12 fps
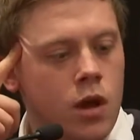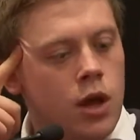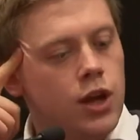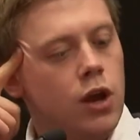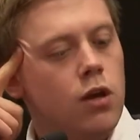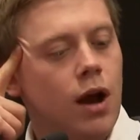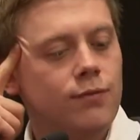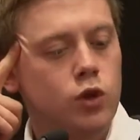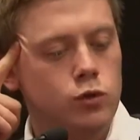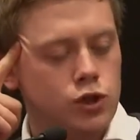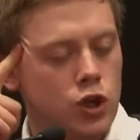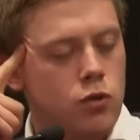You know, I've
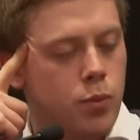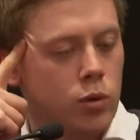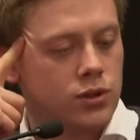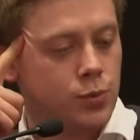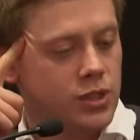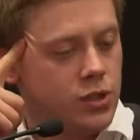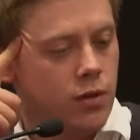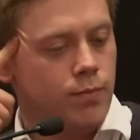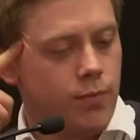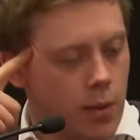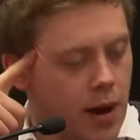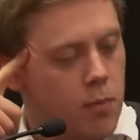done two books which are
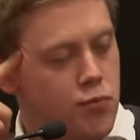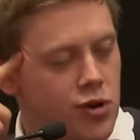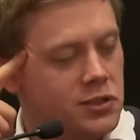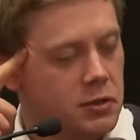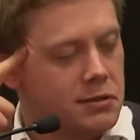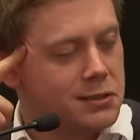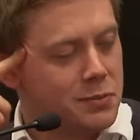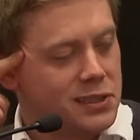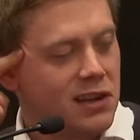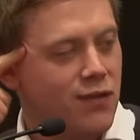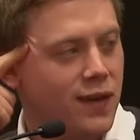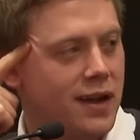about Britain
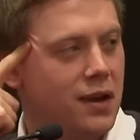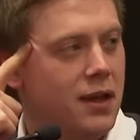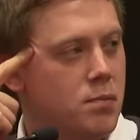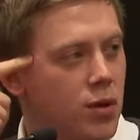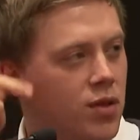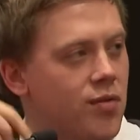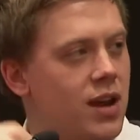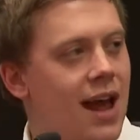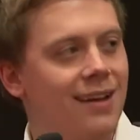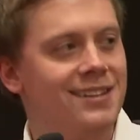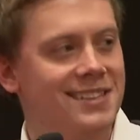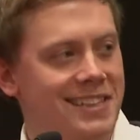specifically, yeah. but they're
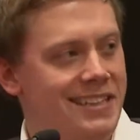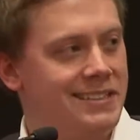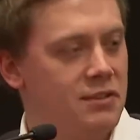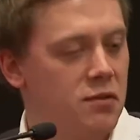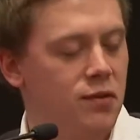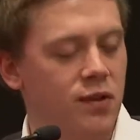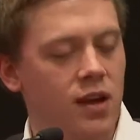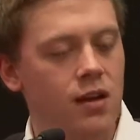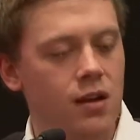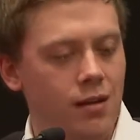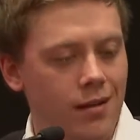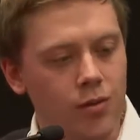analyses of,
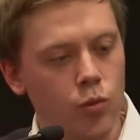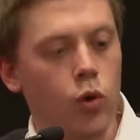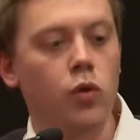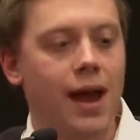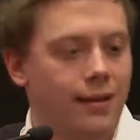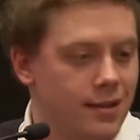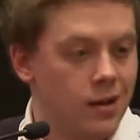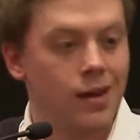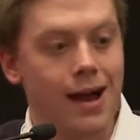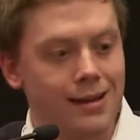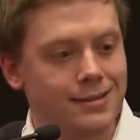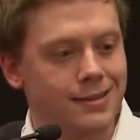on the one hand,
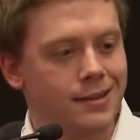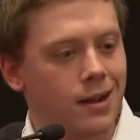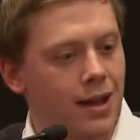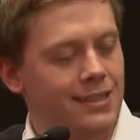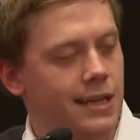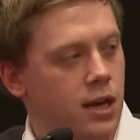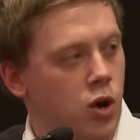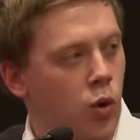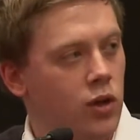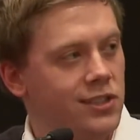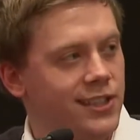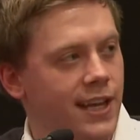class and class
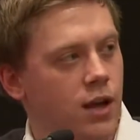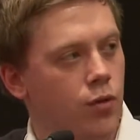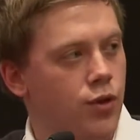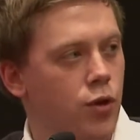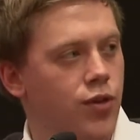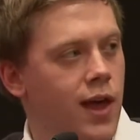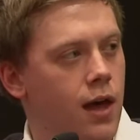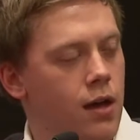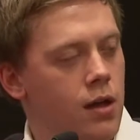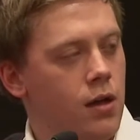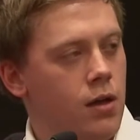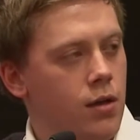inequality, on the other,
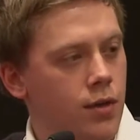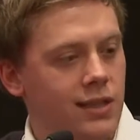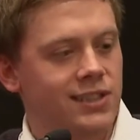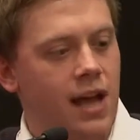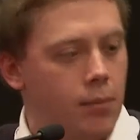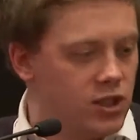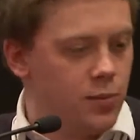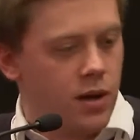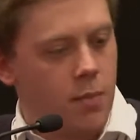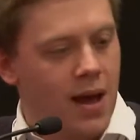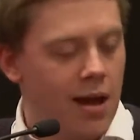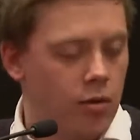the establishment
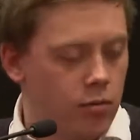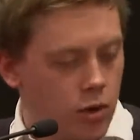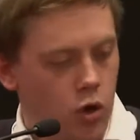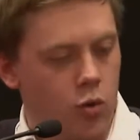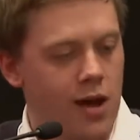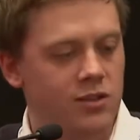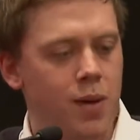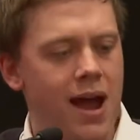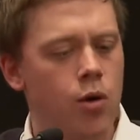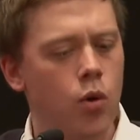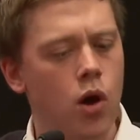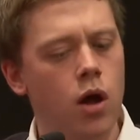about who has
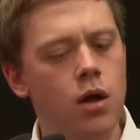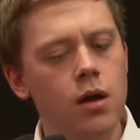power.